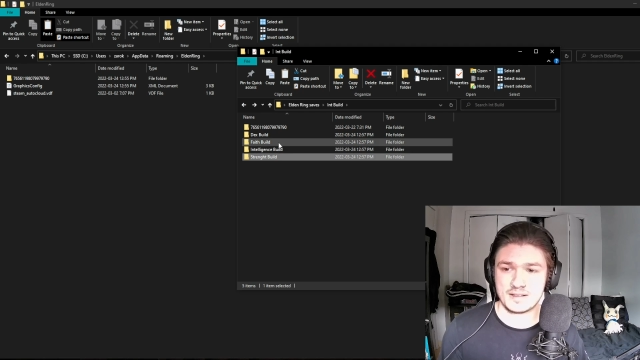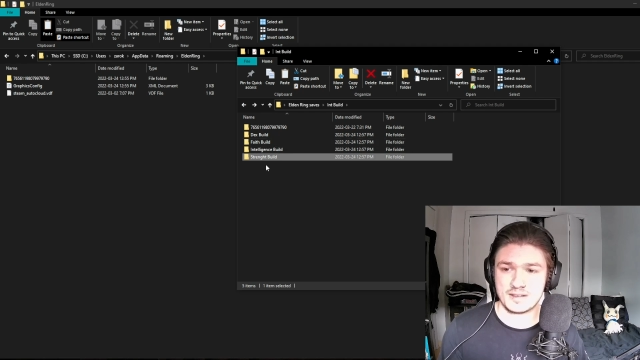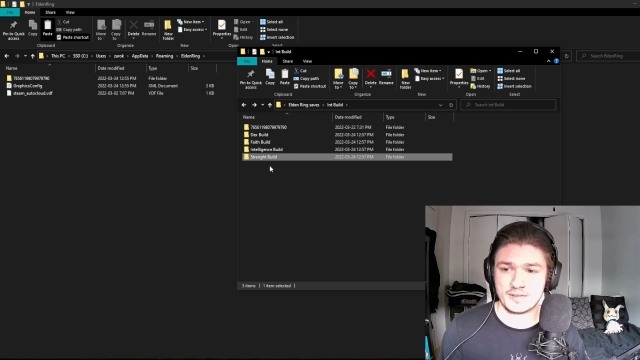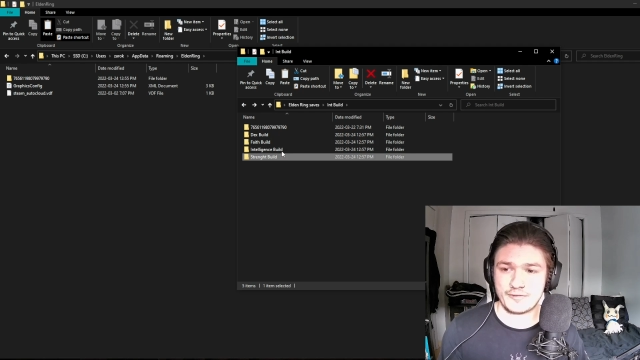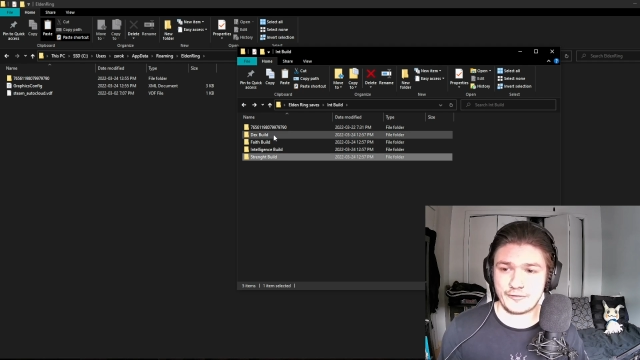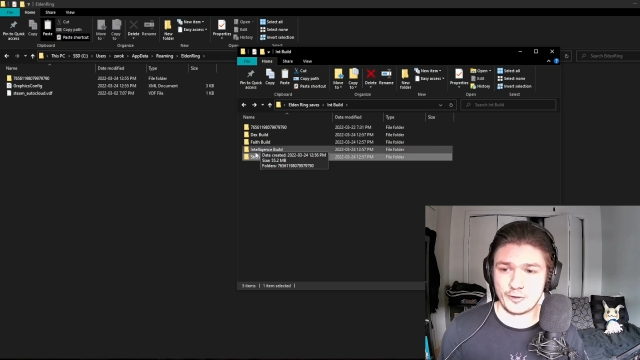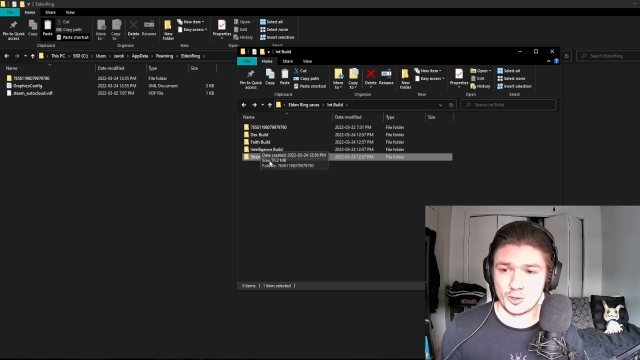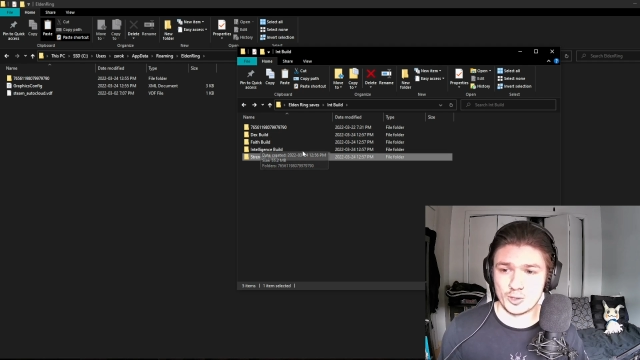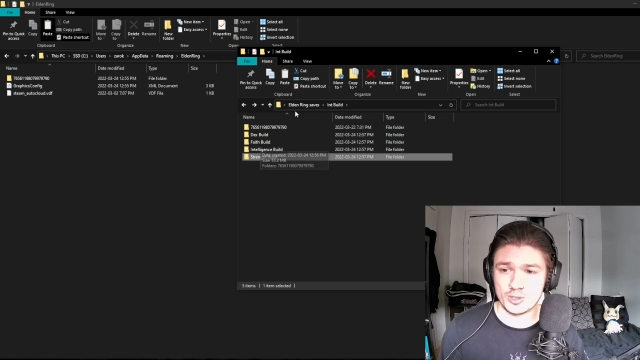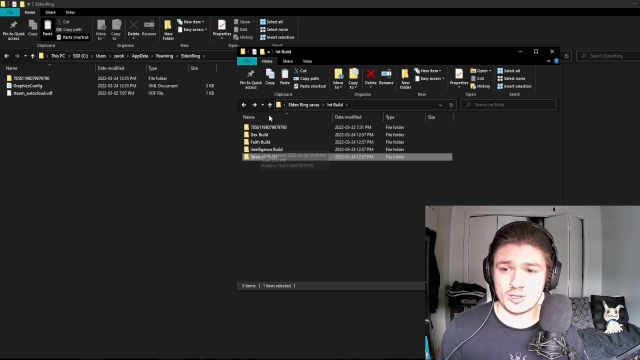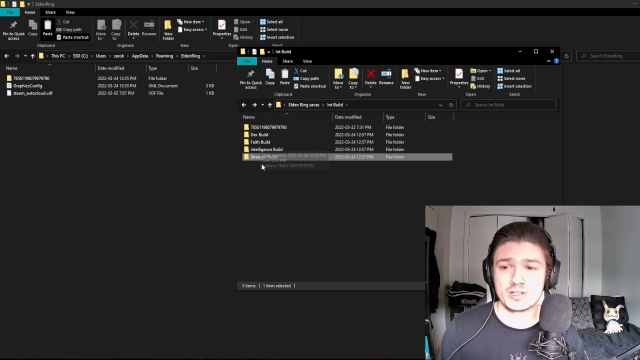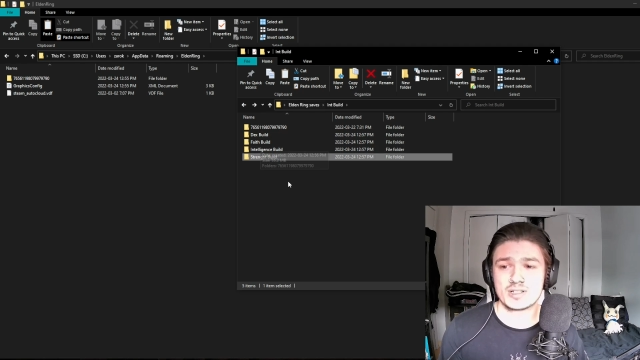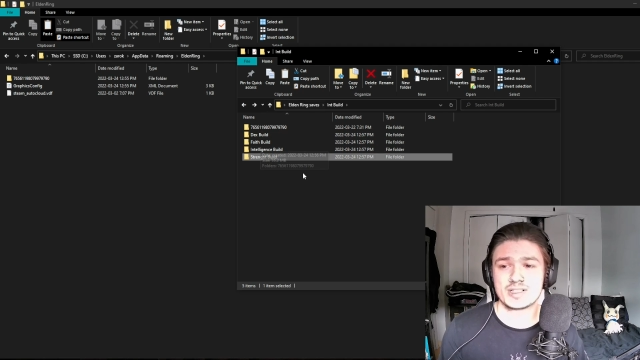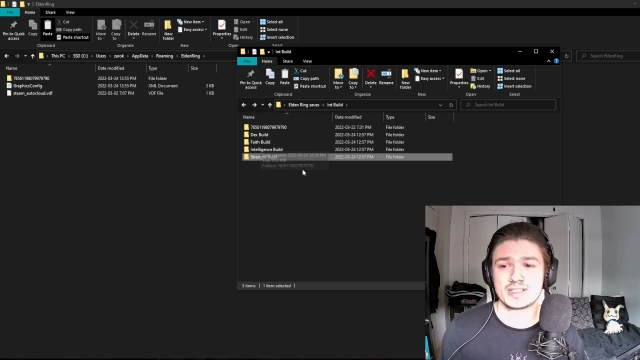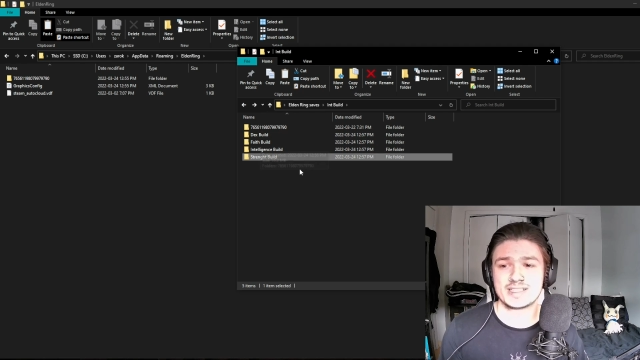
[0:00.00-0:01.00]
4
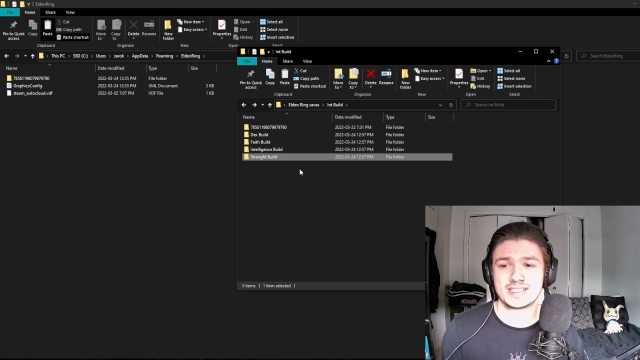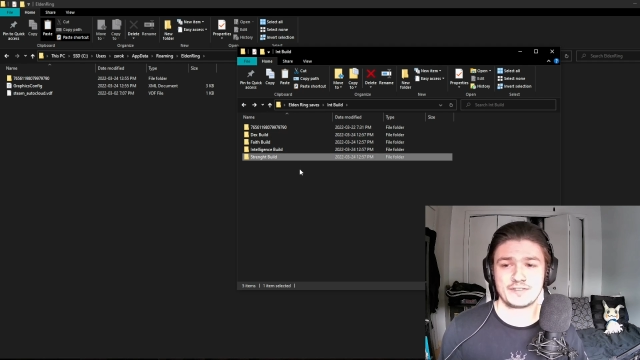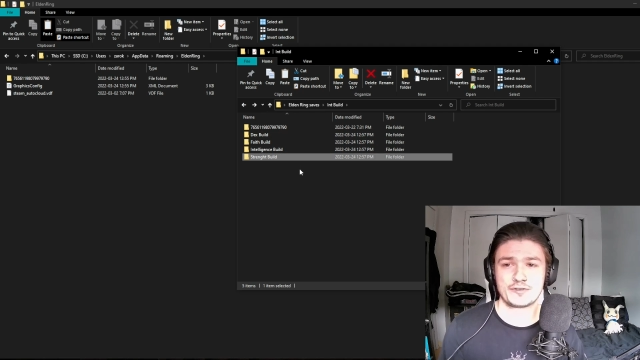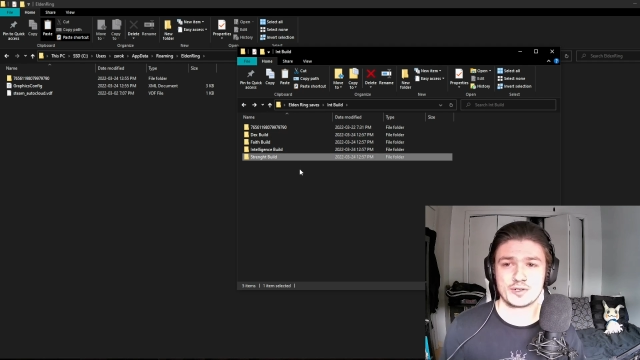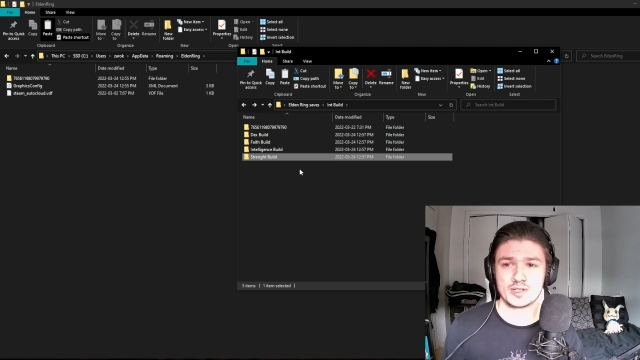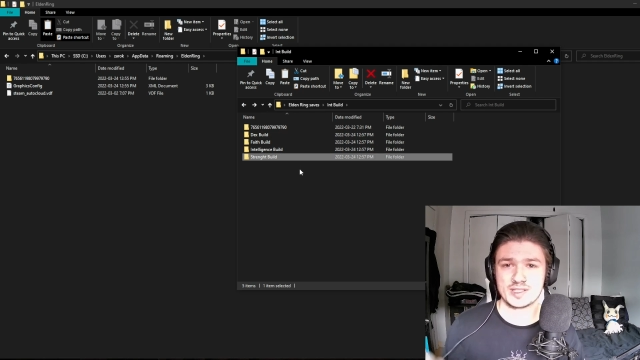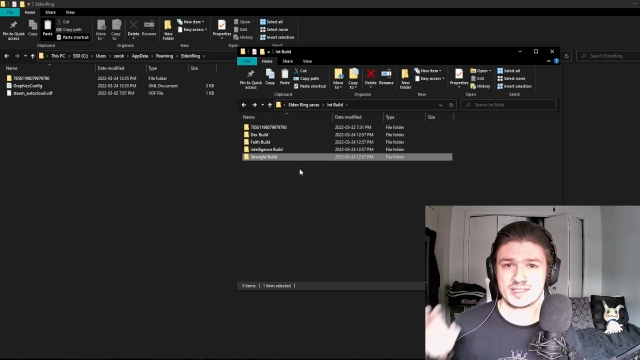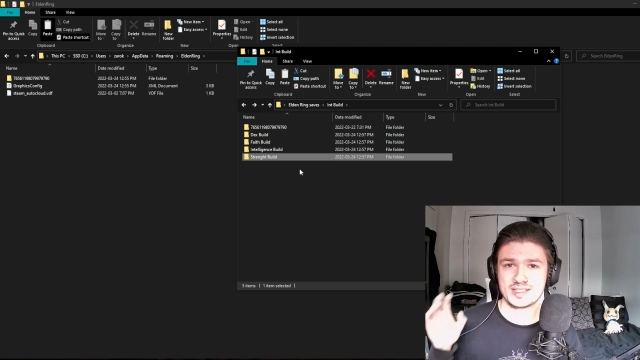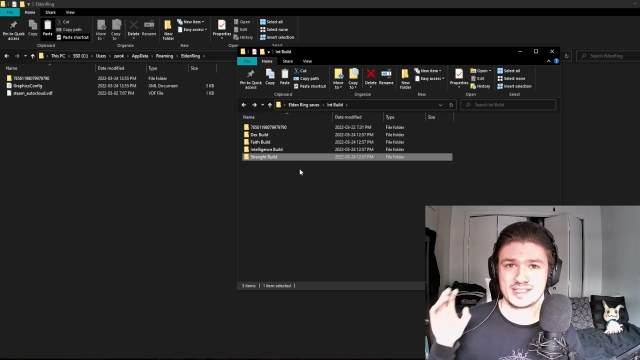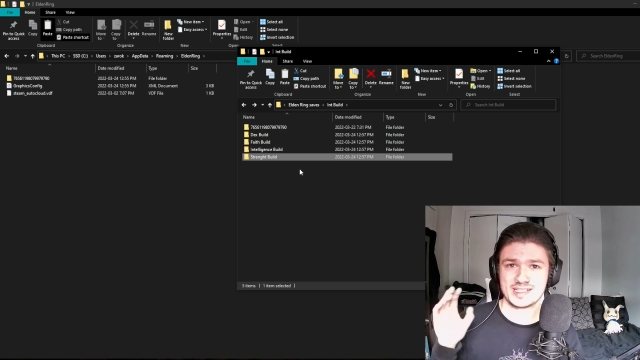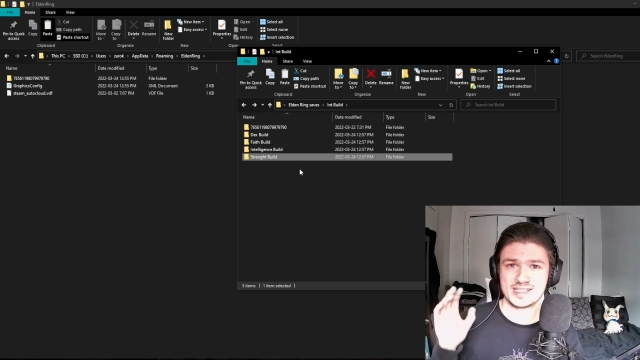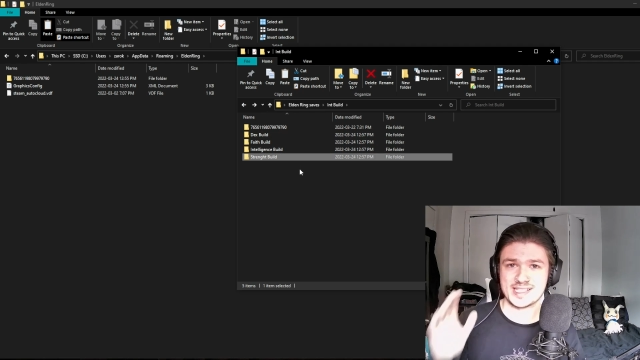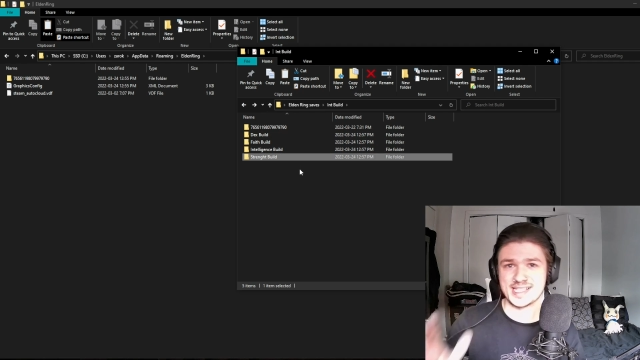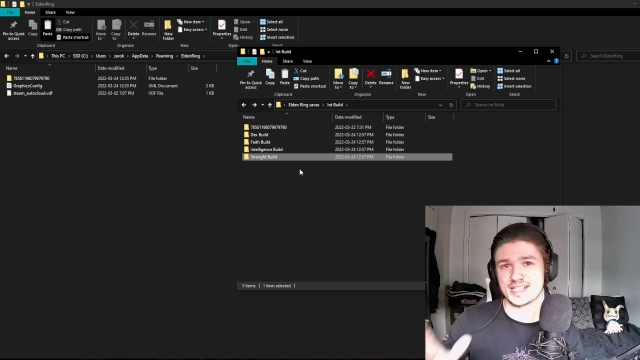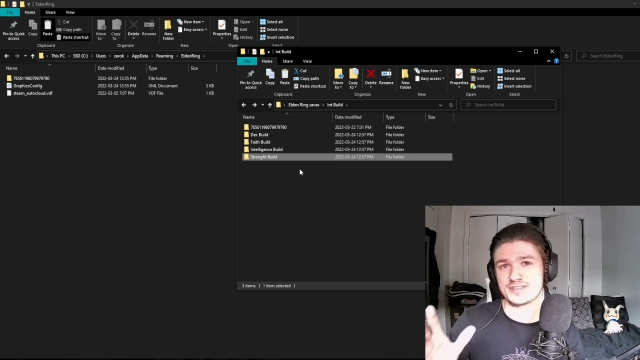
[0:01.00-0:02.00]
different
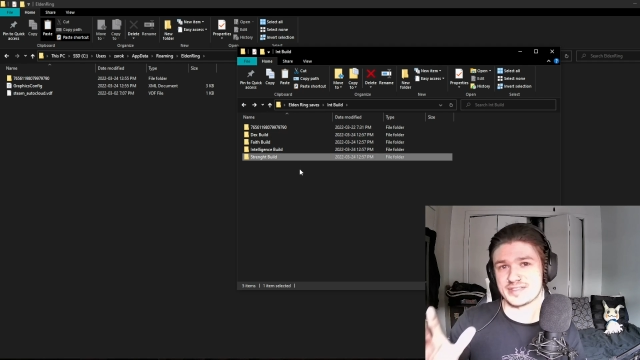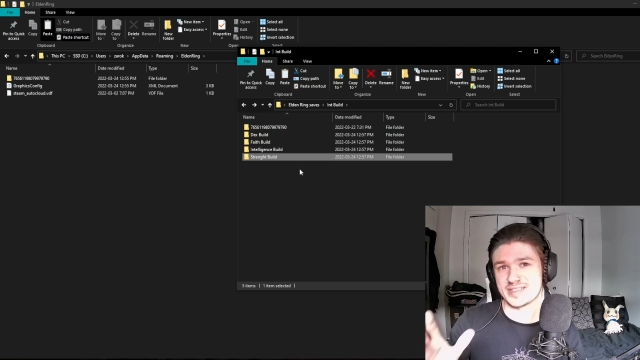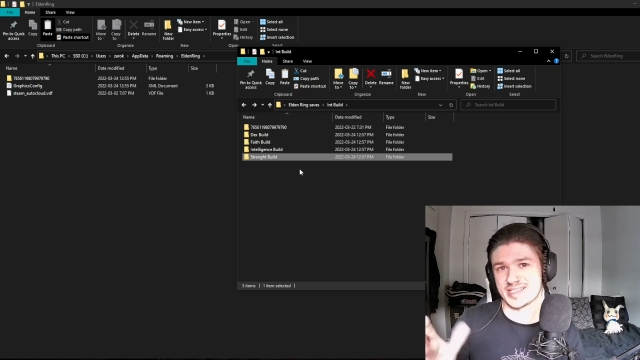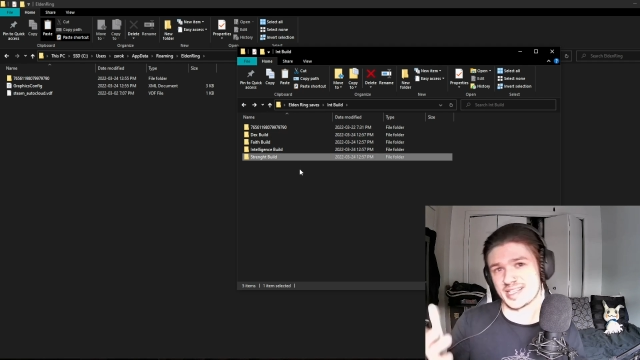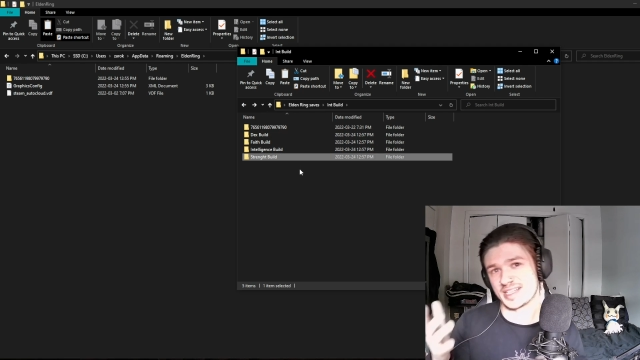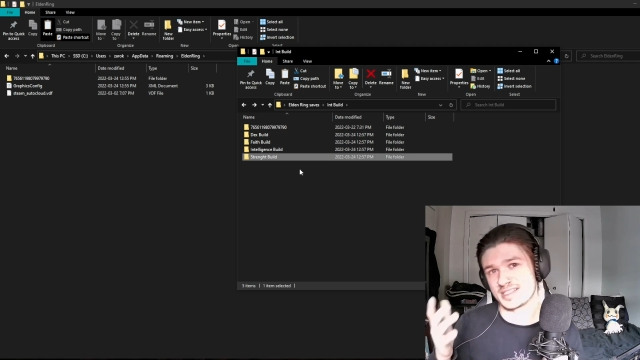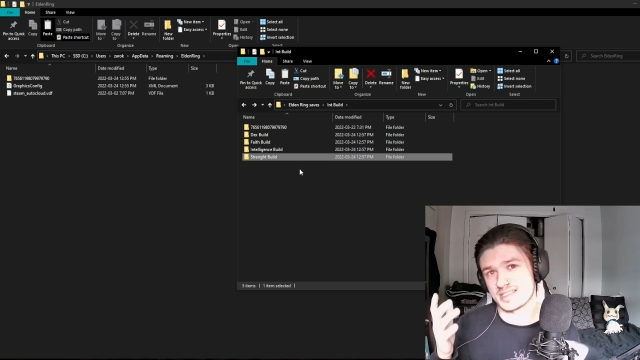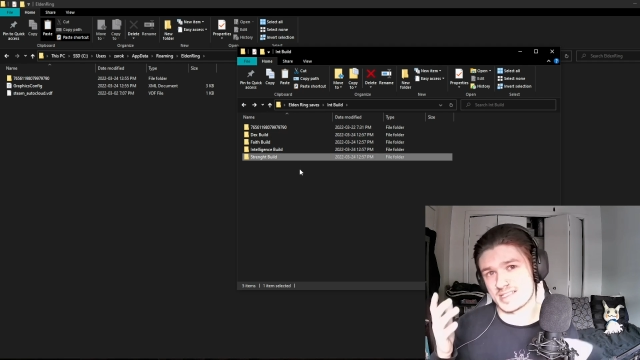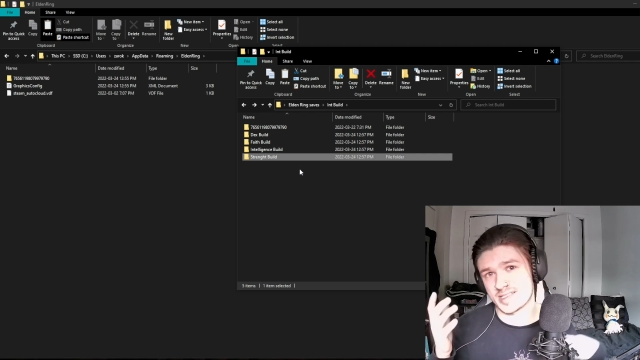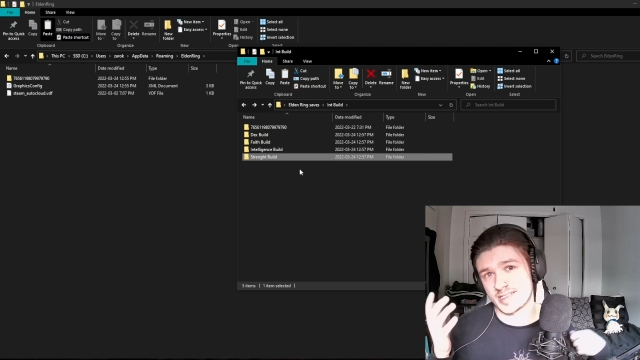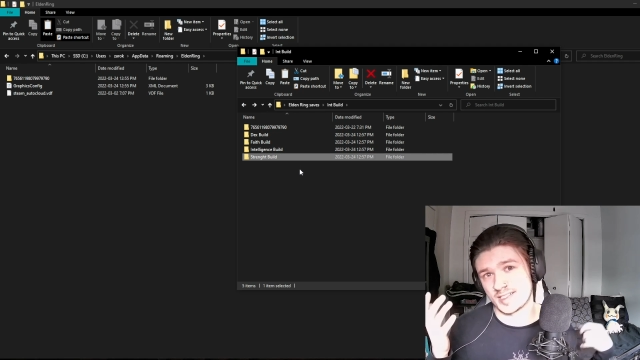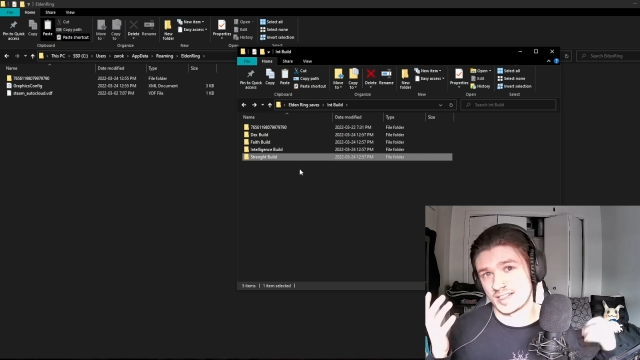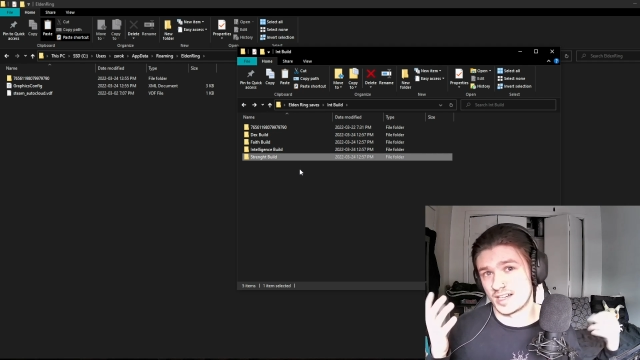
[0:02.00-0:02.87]
save states